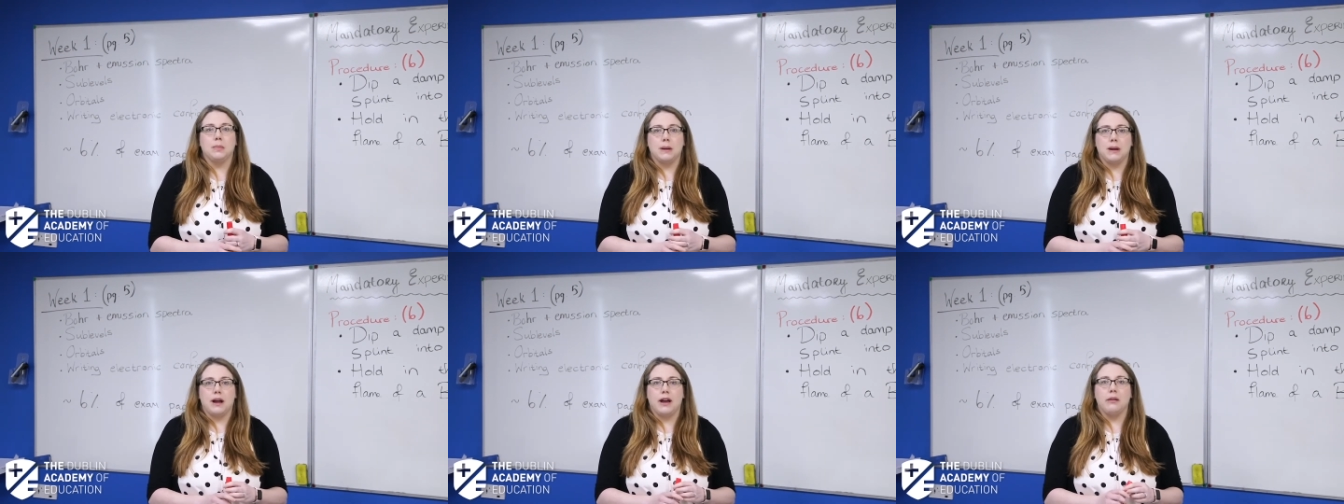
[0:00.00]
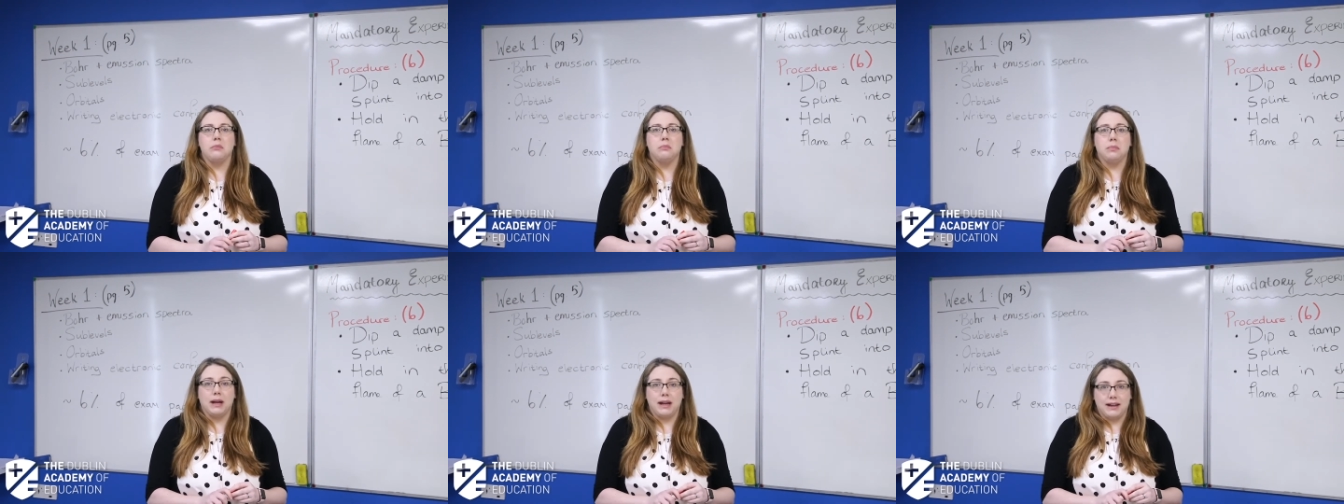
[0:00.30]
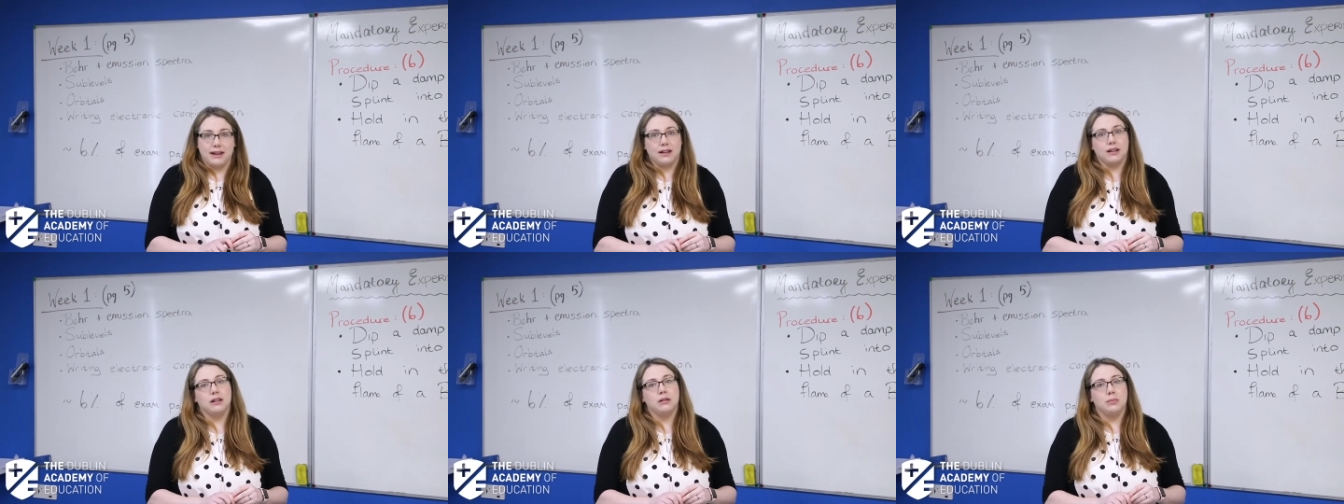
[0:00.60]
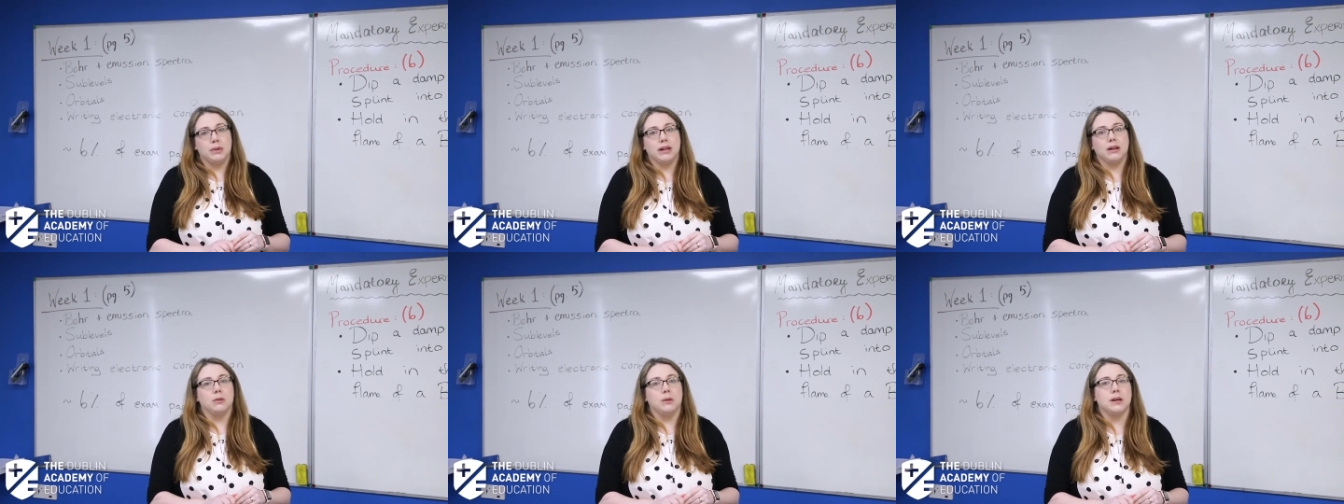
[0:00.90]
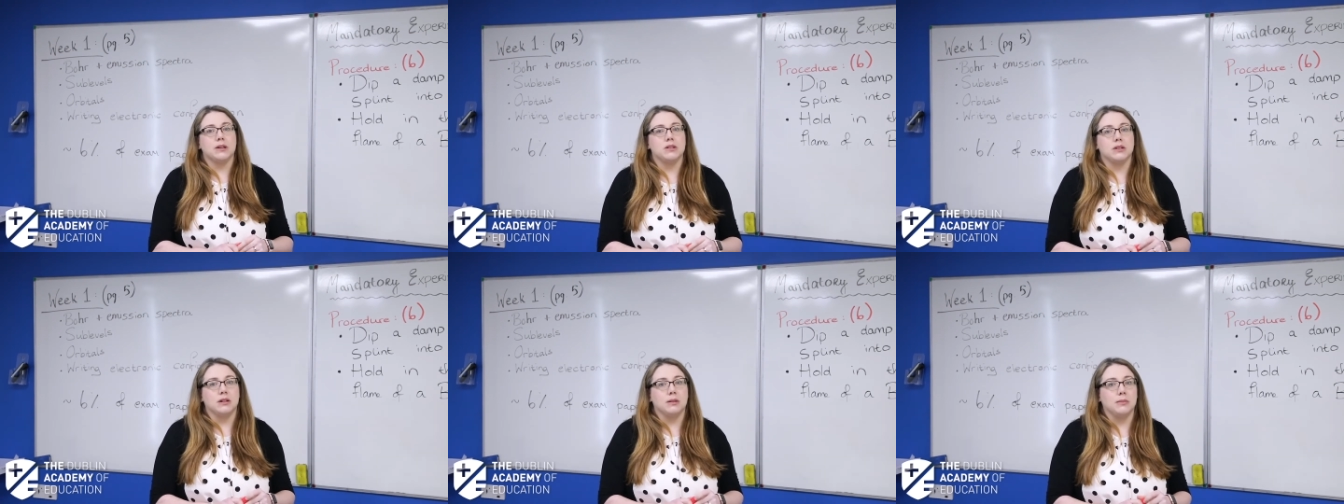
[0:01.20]
but I'm banking on a big
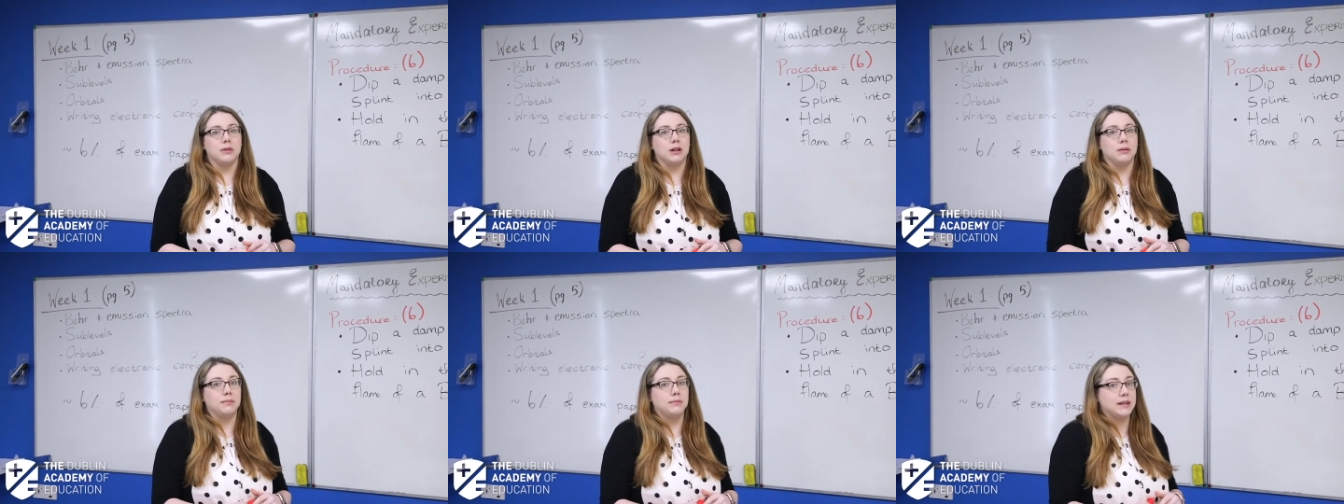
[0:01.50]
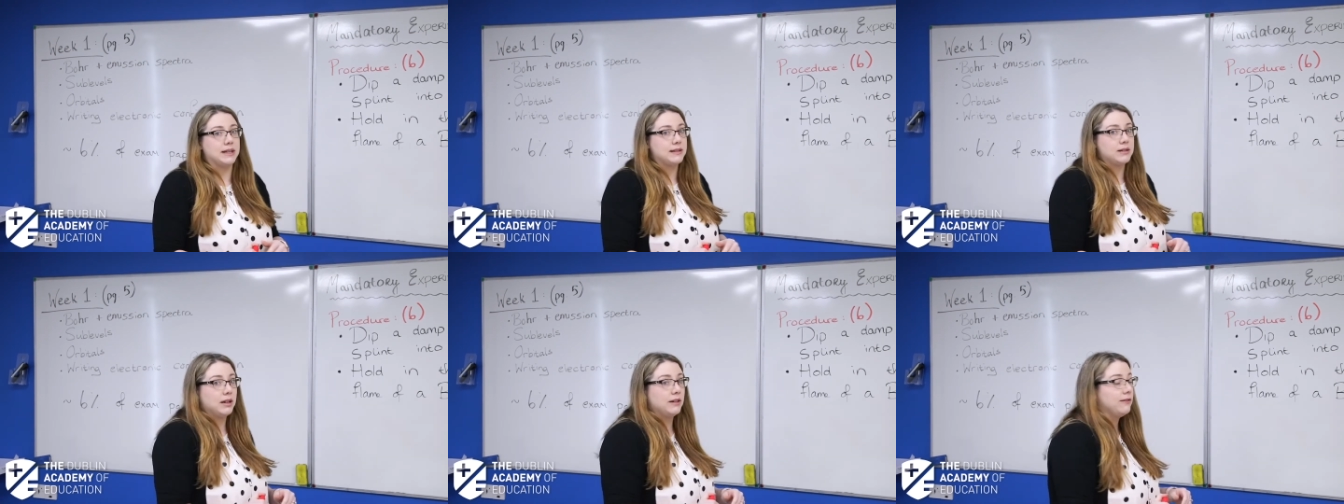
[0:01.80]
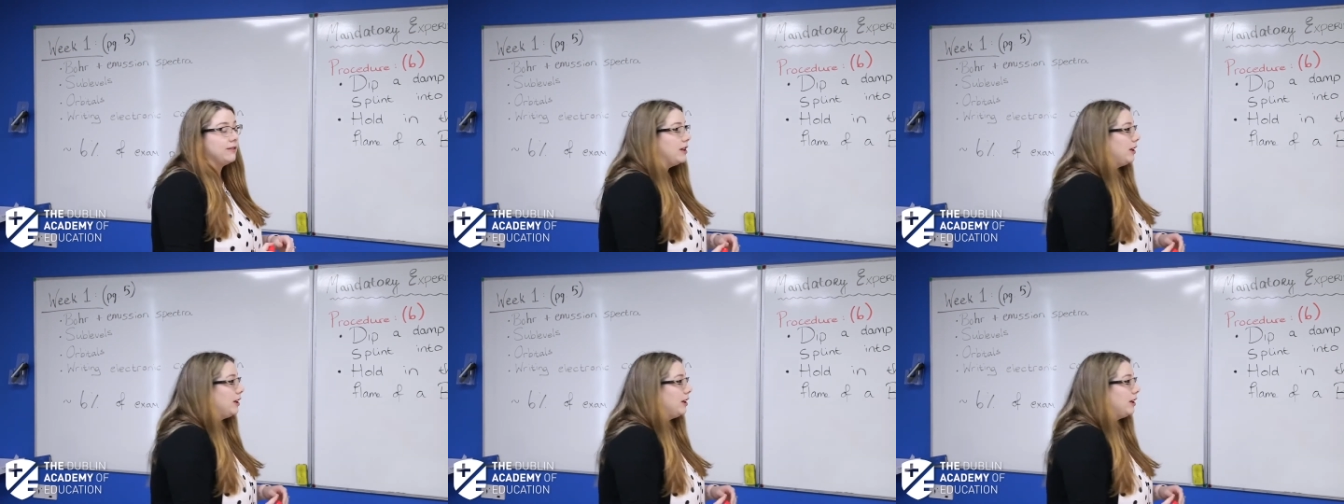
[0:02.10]
question coming up this year for